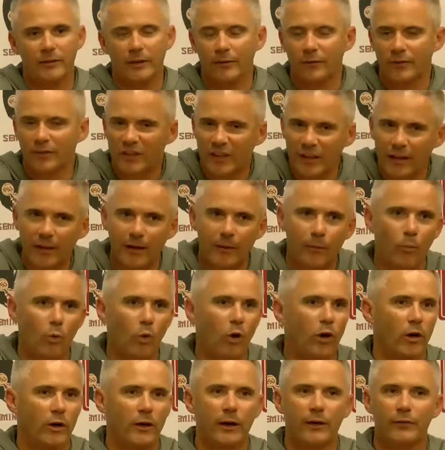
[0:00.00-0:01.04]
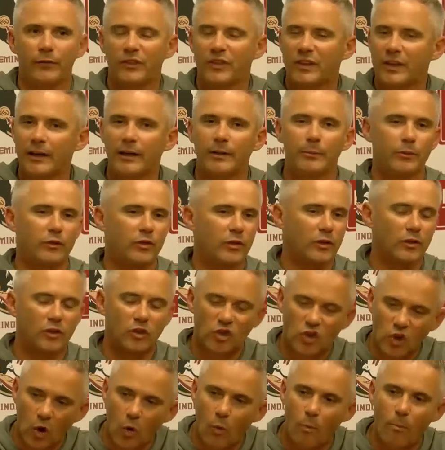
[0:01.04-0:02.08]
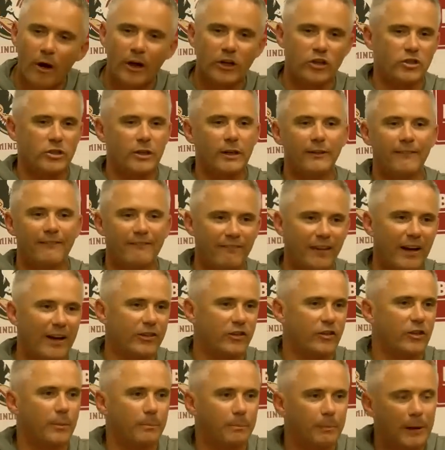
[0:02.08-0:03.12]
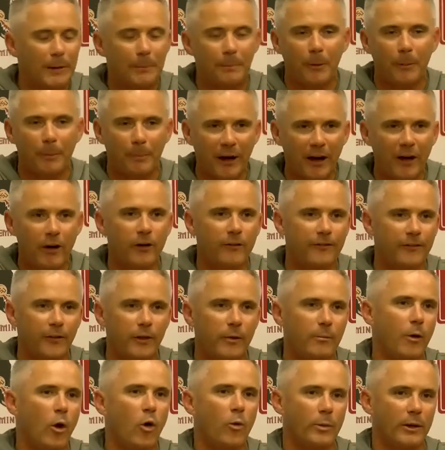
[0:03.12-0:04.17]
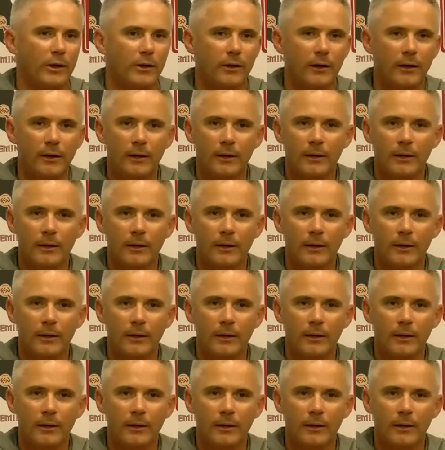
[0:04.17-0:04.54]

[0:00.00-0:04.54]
I've seen him work. I've seen him so much invest and be prepared for the moment.